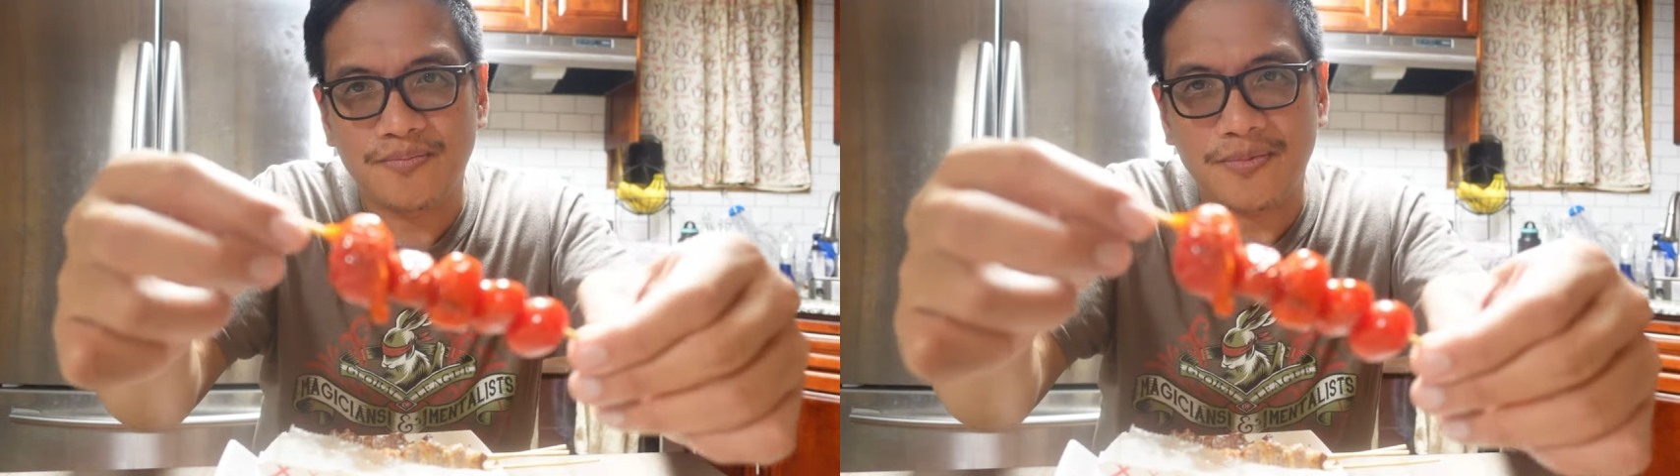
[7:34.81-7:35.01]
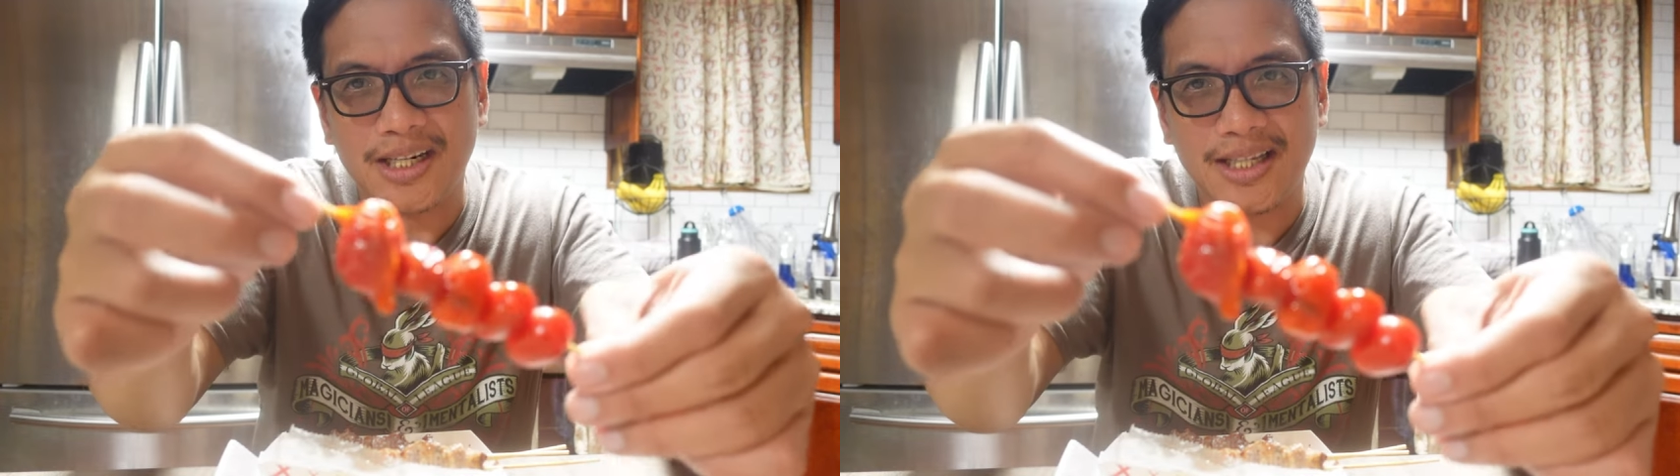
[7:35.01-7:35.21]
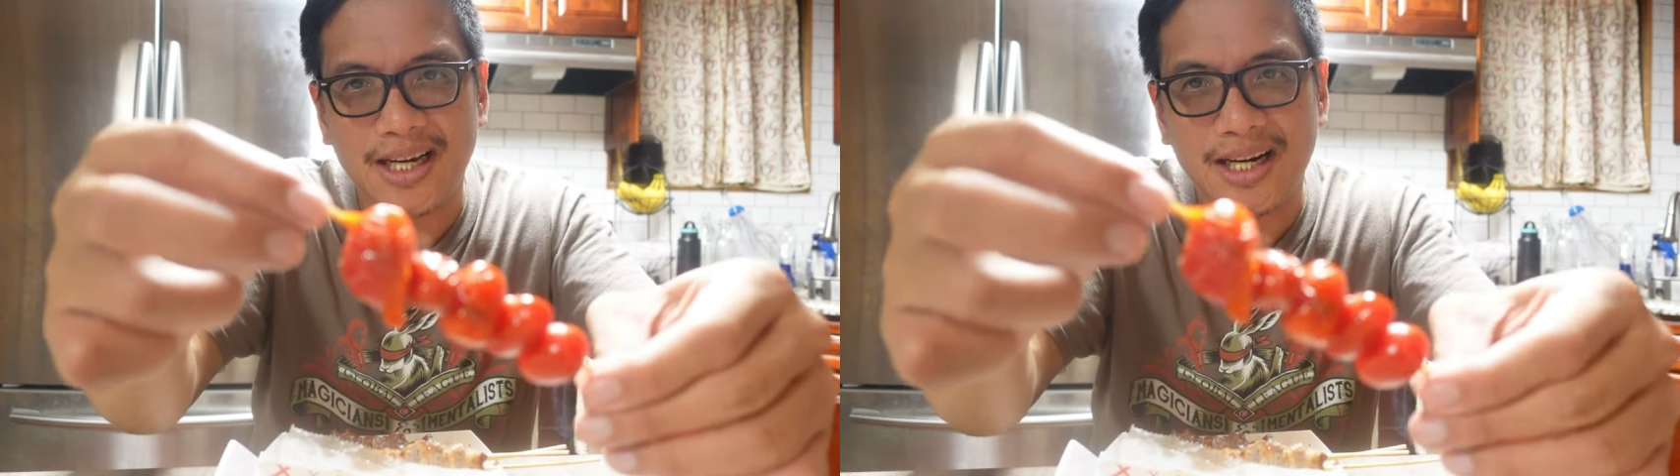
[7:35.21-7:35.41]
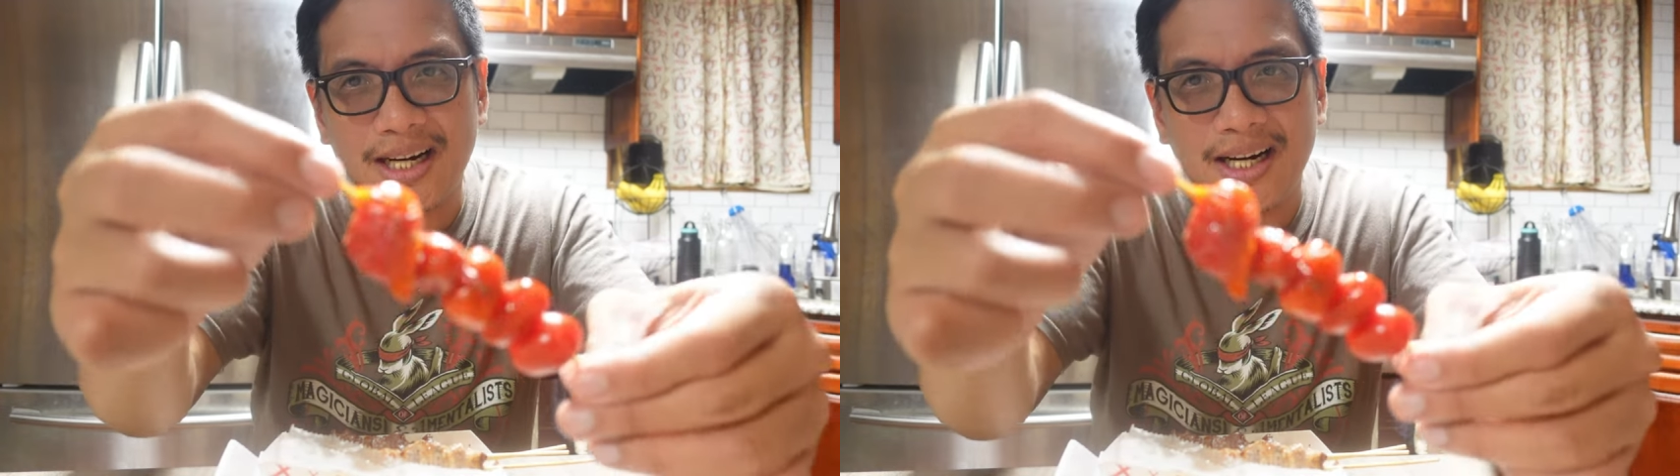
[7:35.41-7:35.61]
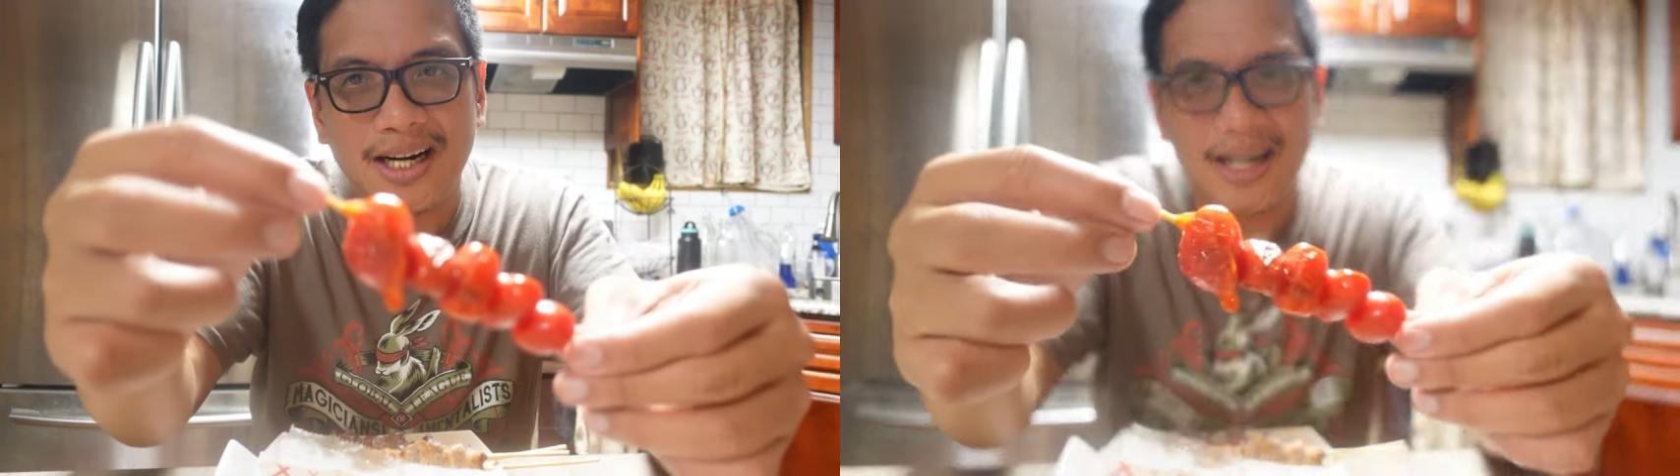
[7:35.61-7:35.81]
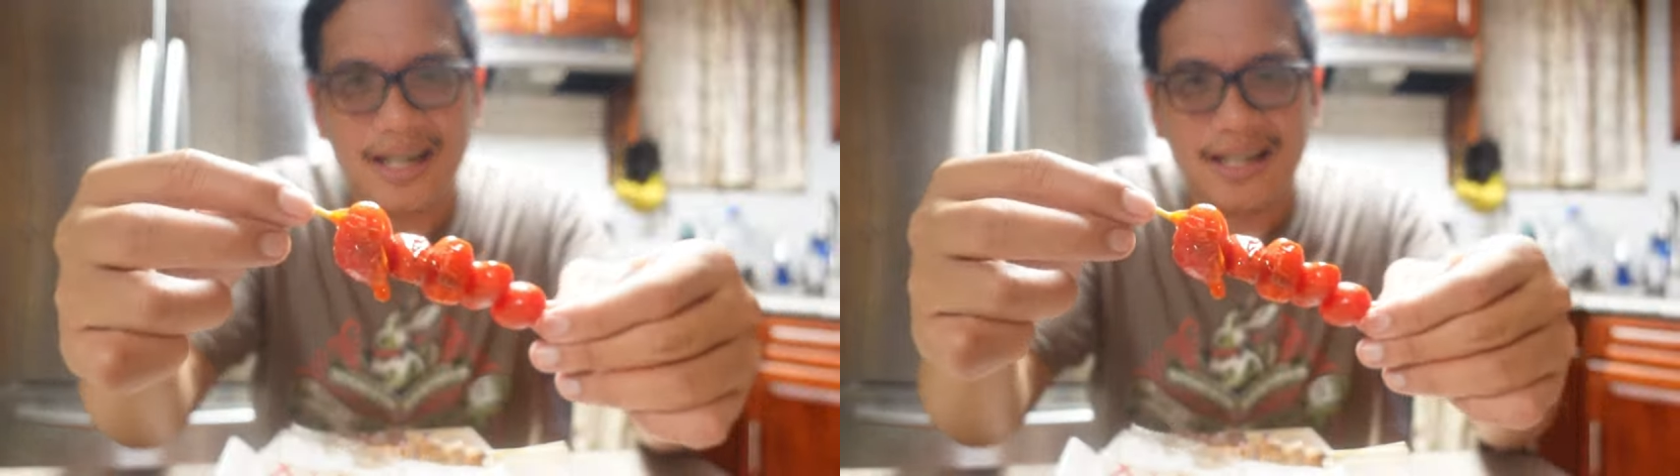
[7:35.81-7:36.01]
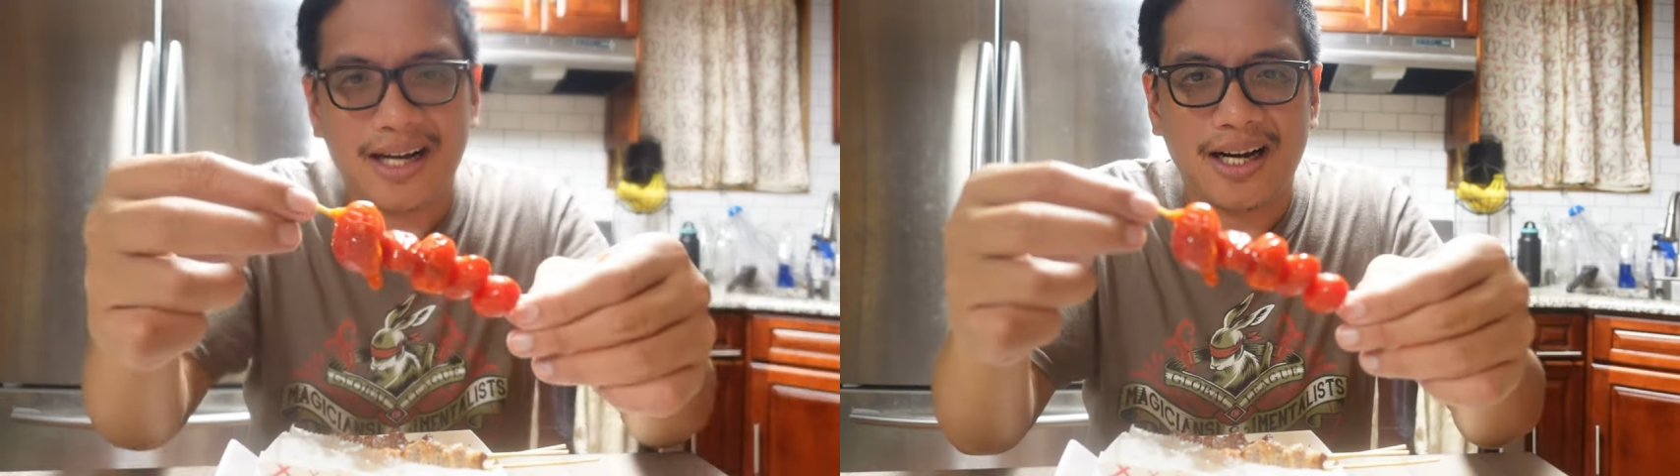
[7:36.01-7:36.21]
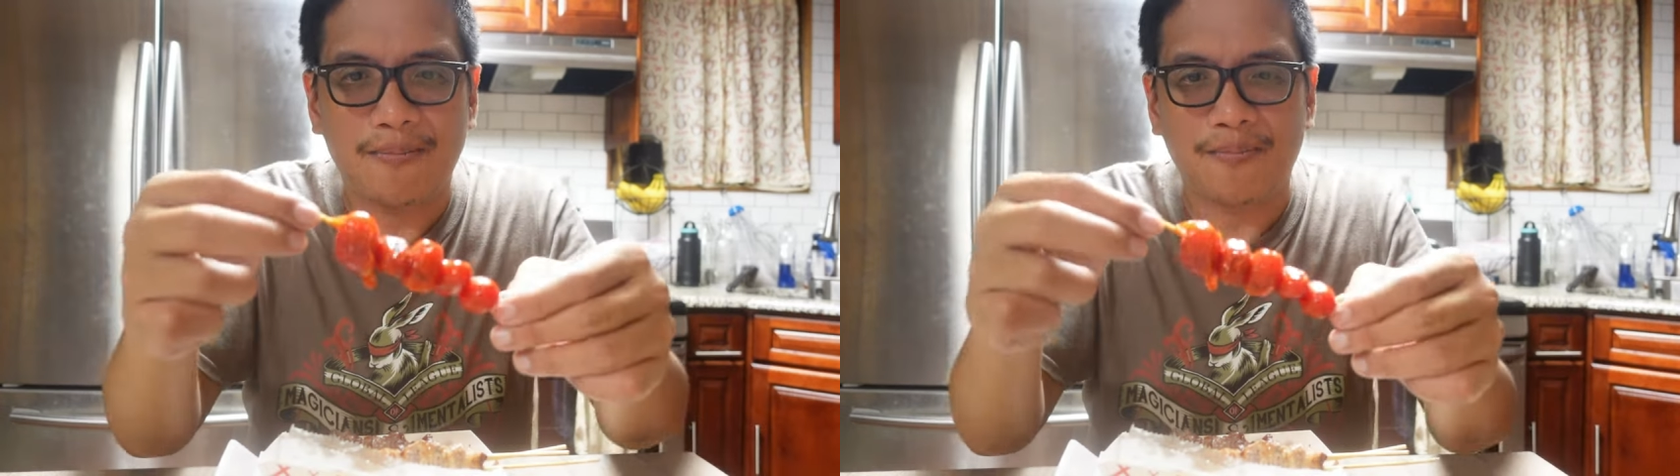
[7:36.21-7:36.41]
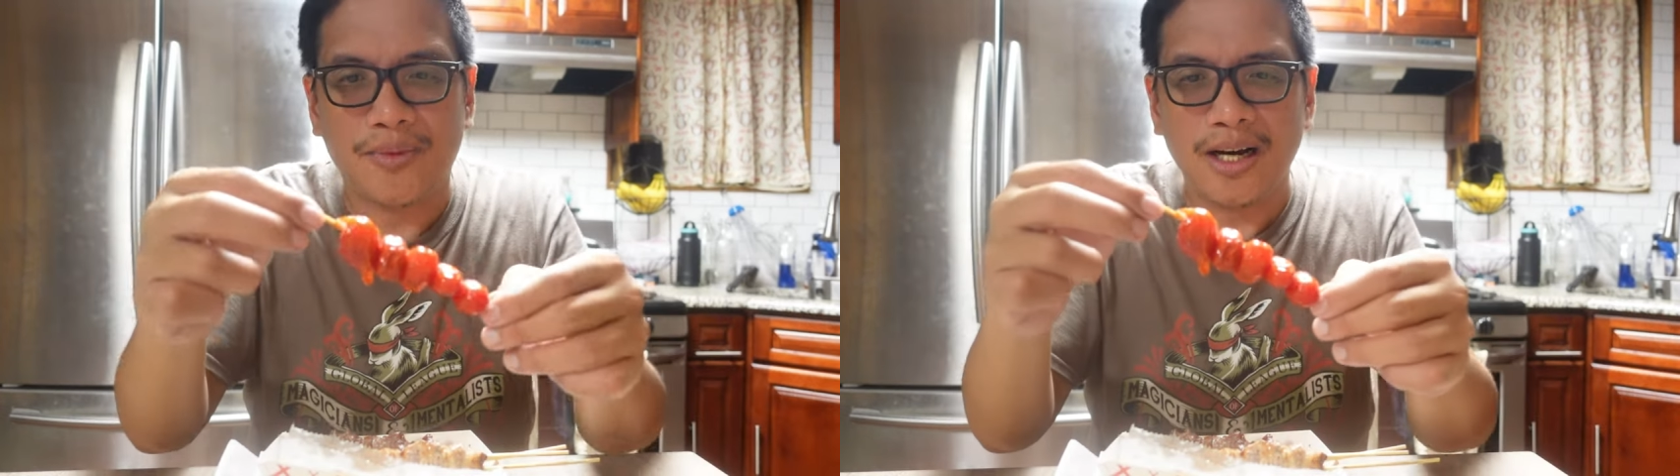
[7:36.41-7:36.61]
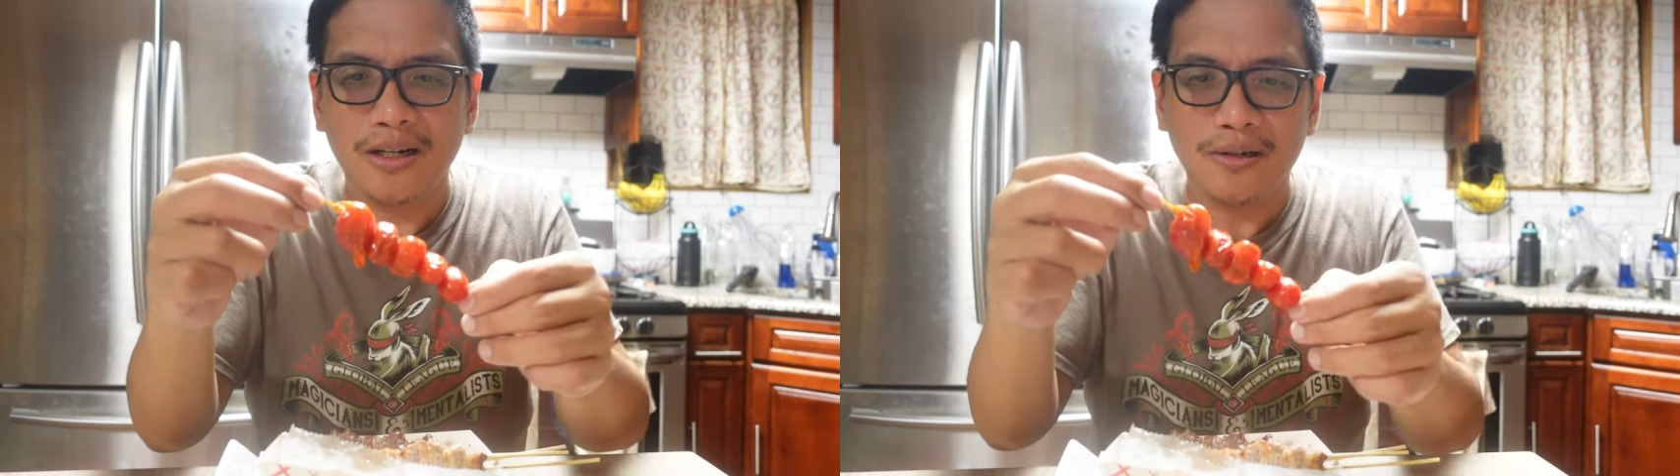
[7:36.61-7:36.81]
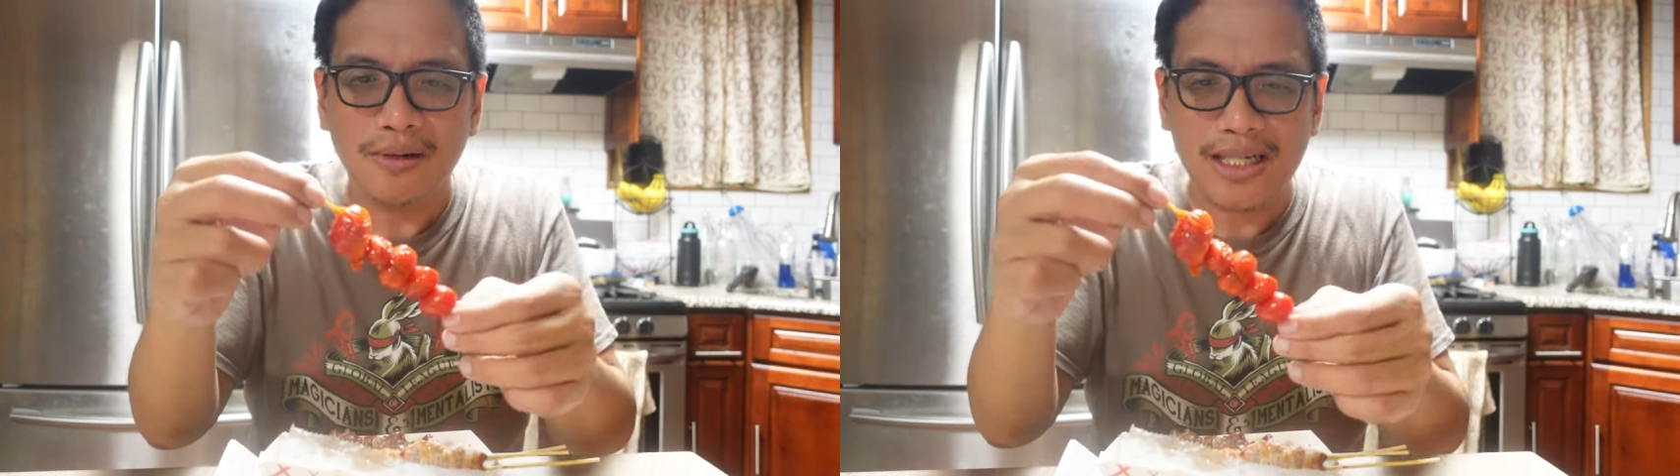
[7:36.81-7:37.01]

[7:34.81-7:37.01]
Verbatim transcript: right there um, I don't know what